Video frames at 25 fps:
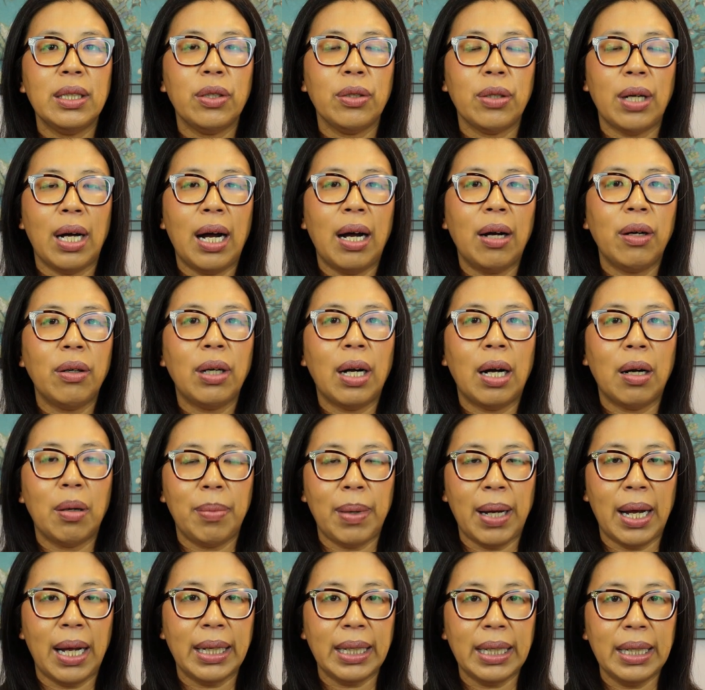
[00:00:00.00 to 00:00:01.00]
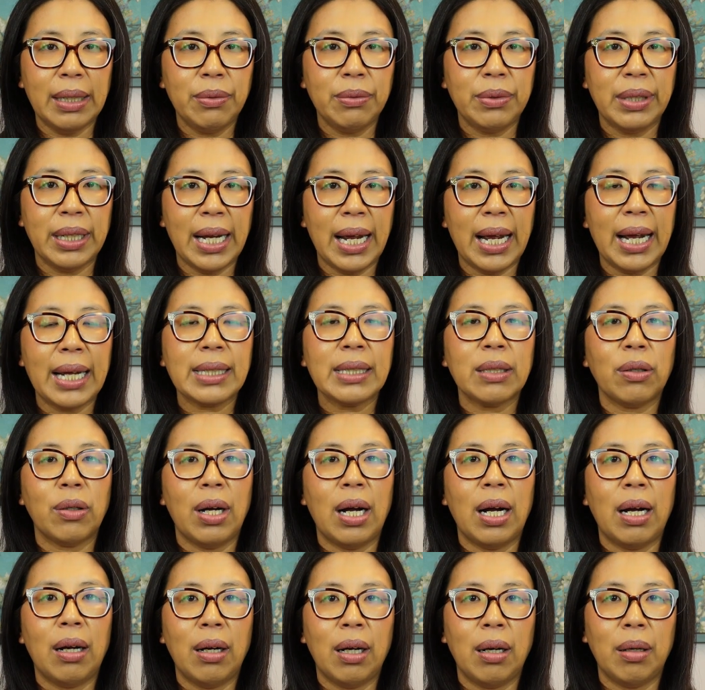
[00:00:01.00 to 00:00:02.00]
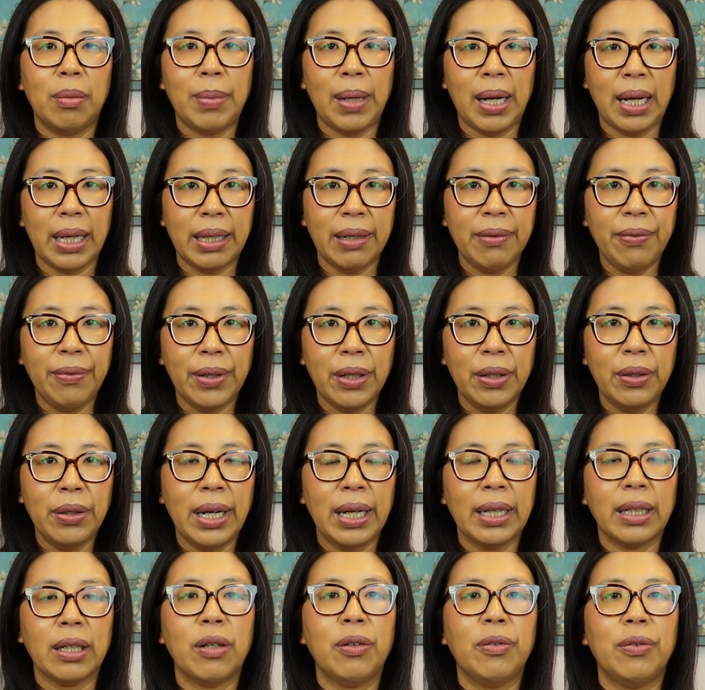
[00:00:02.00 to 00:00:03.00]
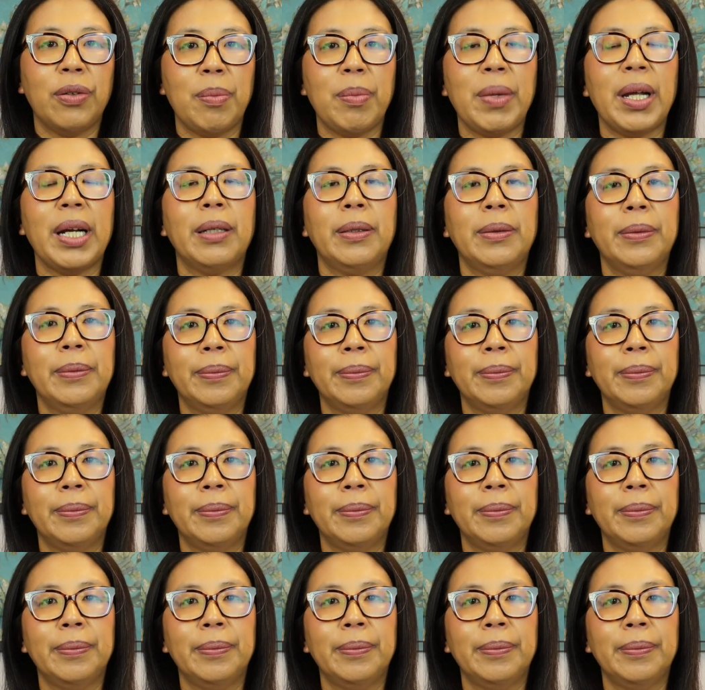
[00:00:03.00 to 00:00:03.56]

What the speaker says: to how our body reacts or how our body feels and go from there.